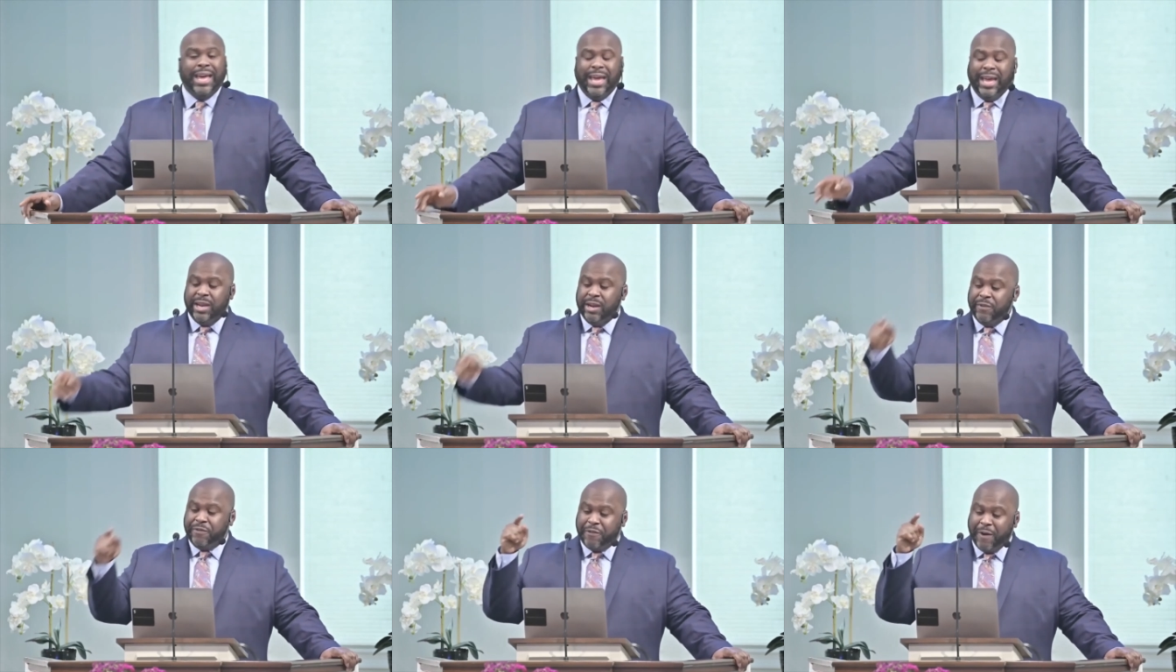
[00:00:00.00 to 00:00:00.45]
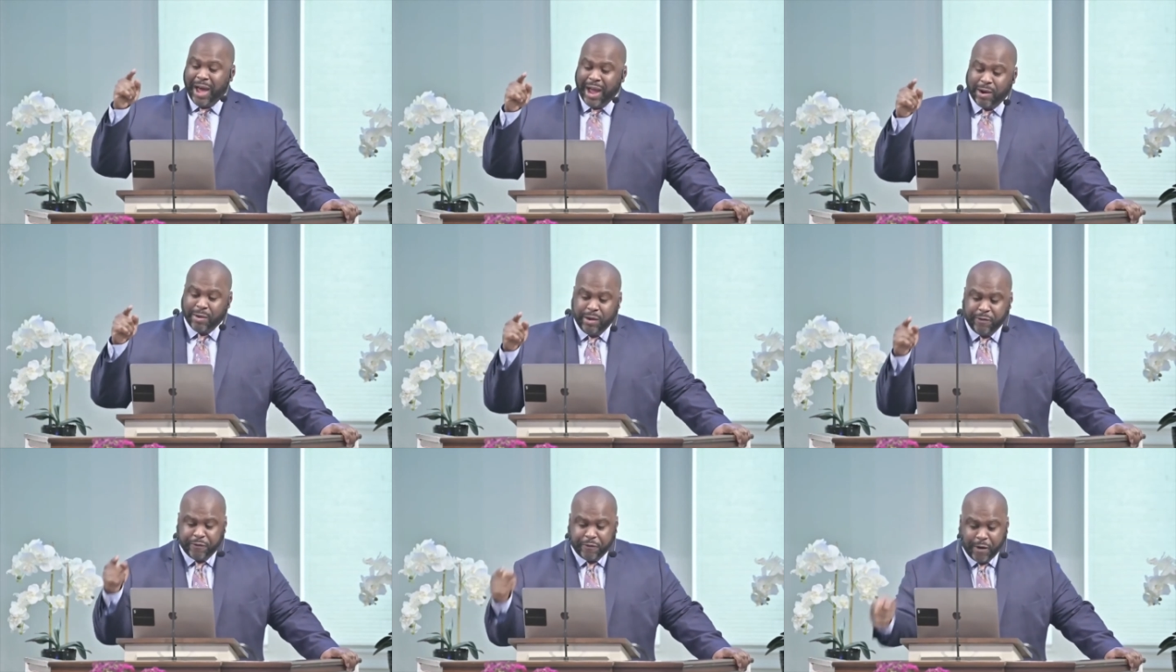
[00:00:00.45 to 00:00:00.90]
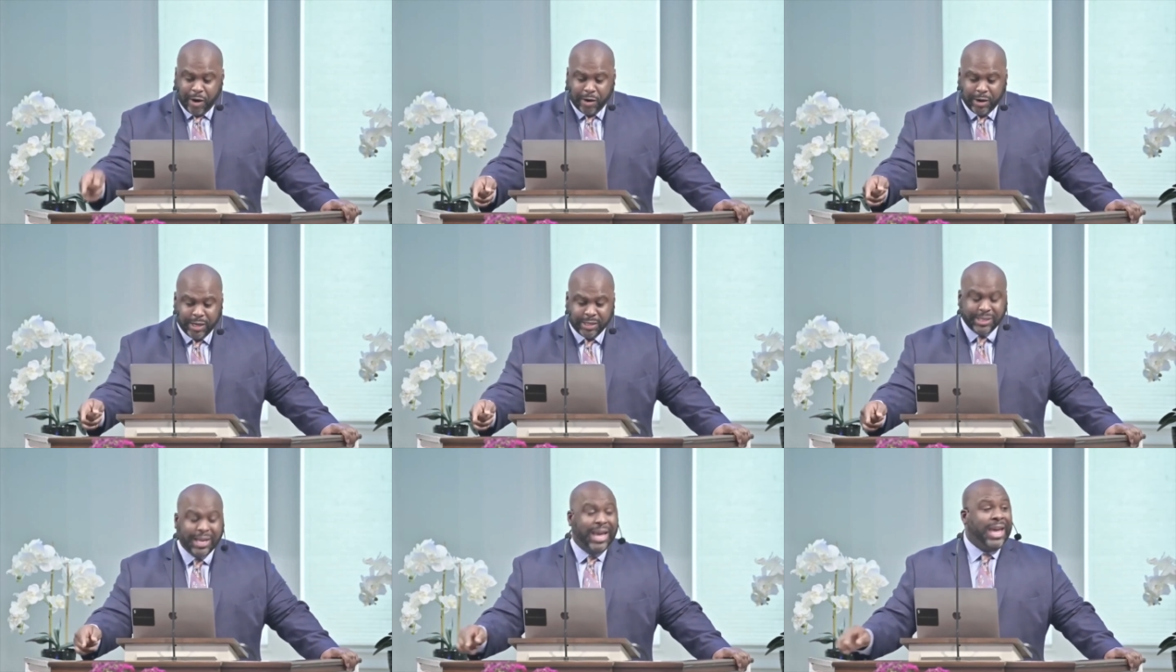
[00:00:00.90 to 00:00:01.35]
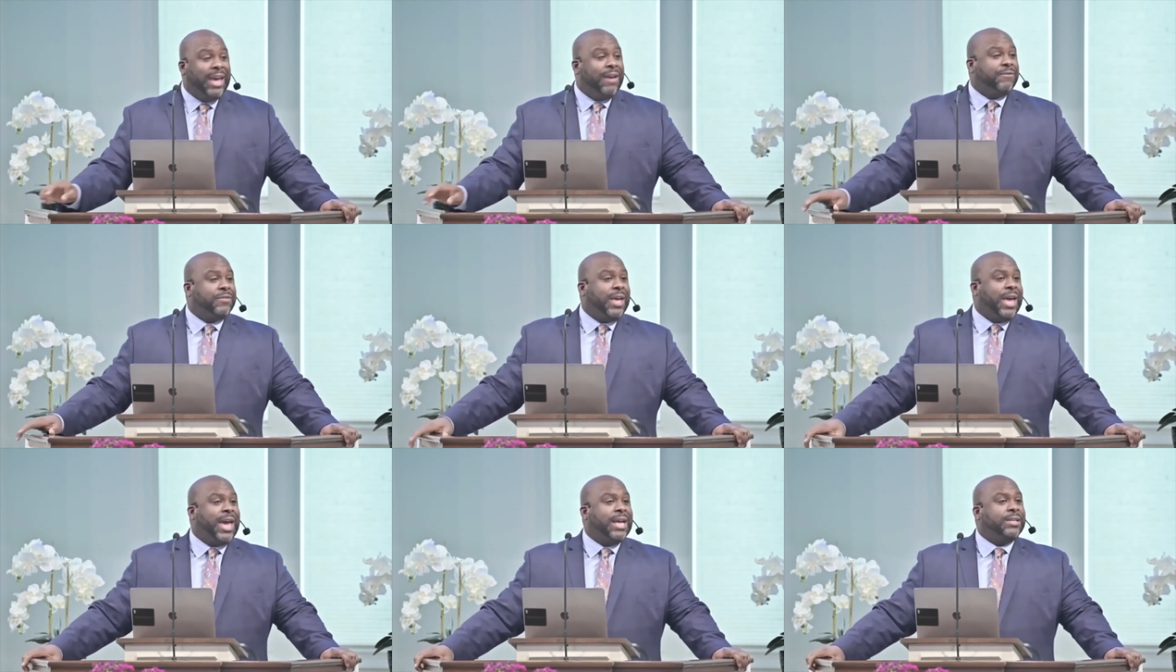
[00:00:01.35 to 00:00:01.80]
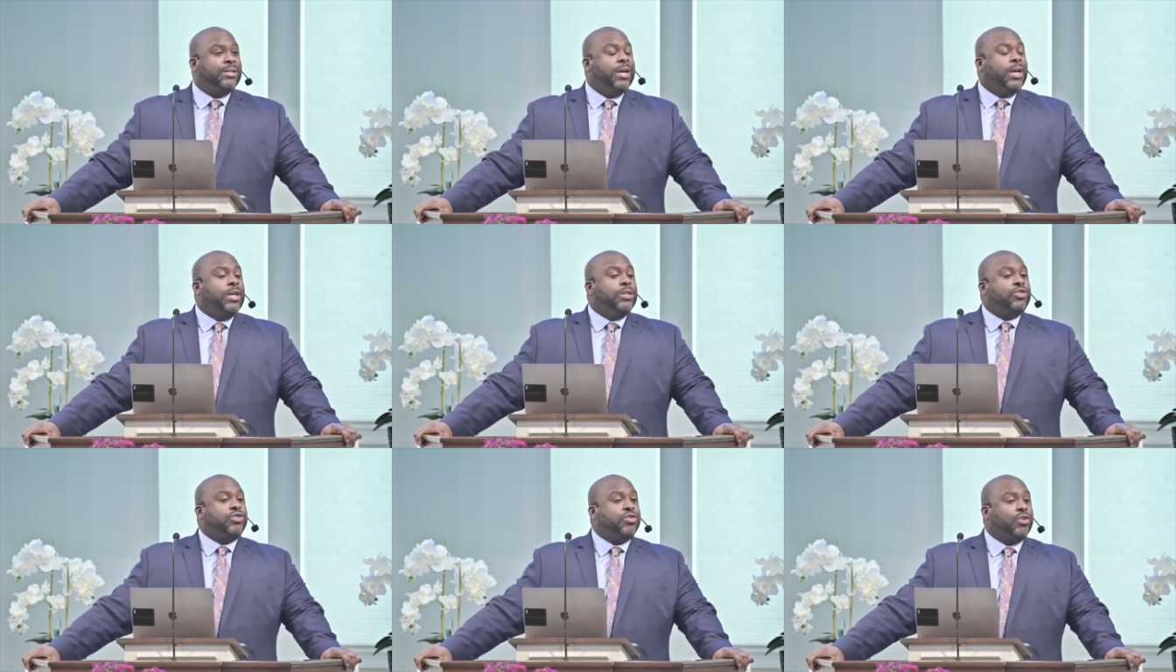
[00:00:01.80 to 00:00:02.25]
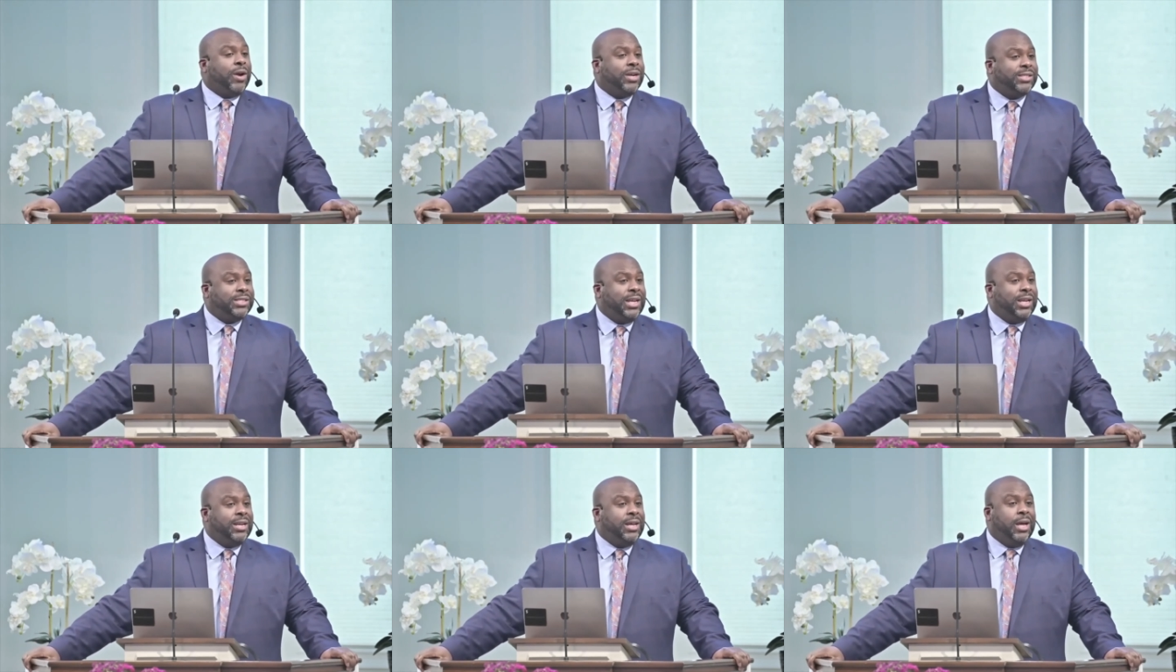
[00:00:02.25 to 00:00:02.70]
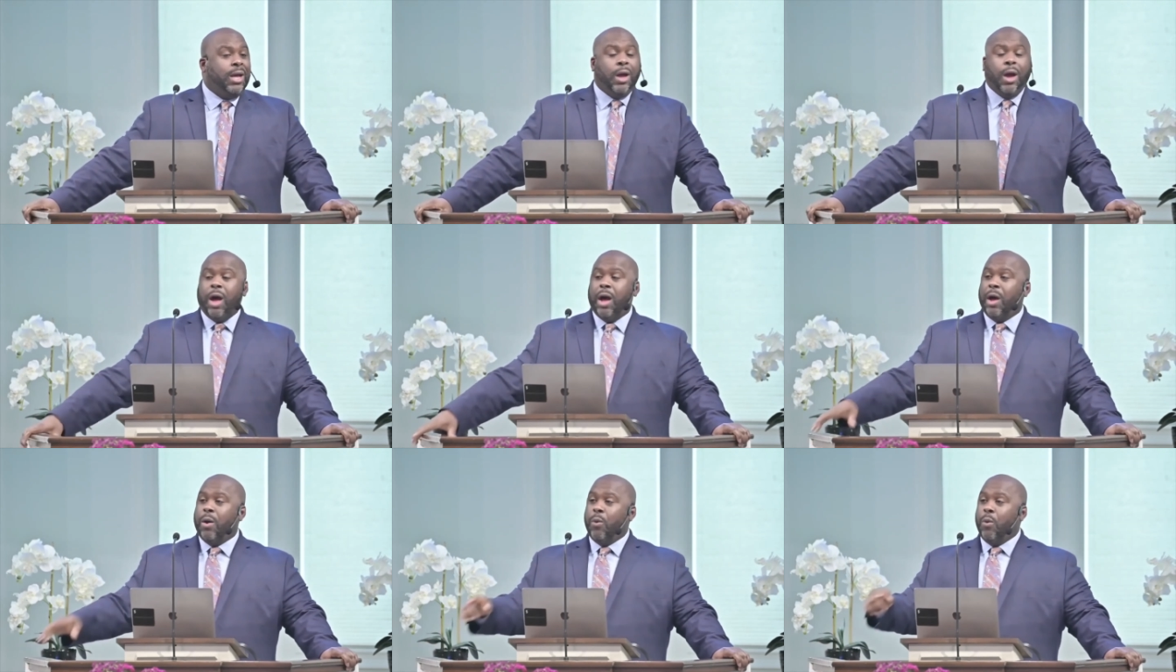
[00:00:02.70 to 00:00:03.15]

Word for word: in the fiery furnace if they had trusted uh,